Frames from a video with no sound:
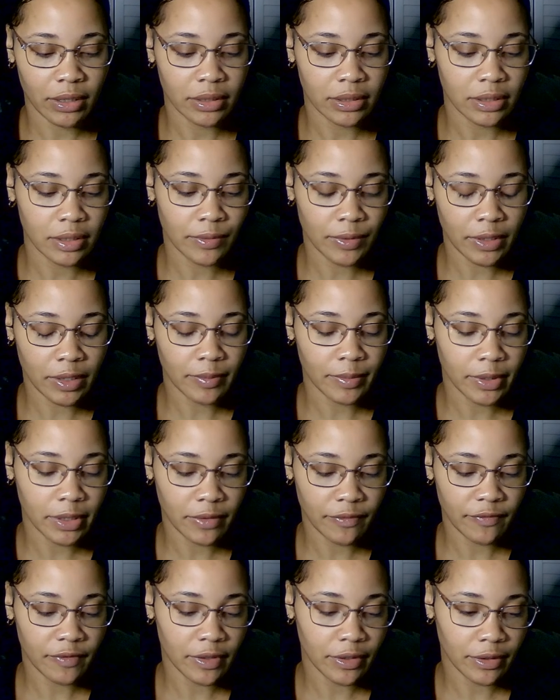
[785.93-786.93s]
someone could be
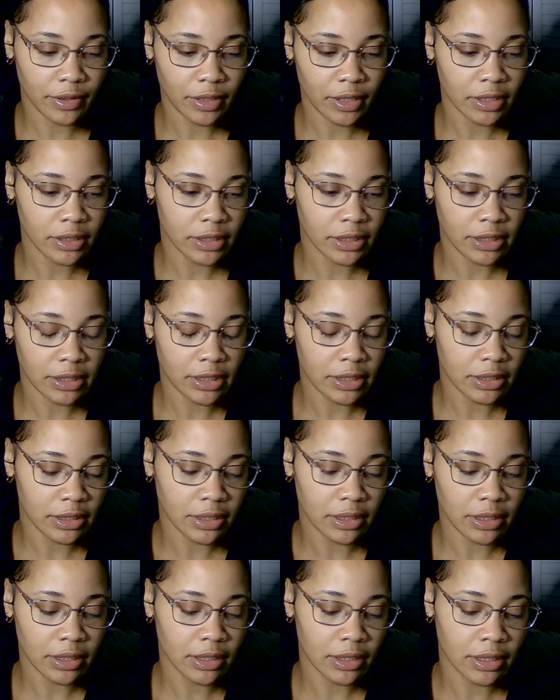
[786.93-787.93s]
very
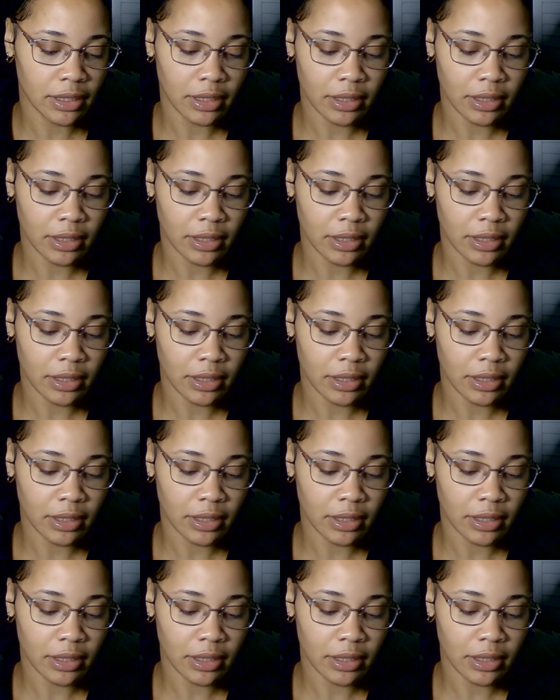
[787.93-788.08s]
narcissistic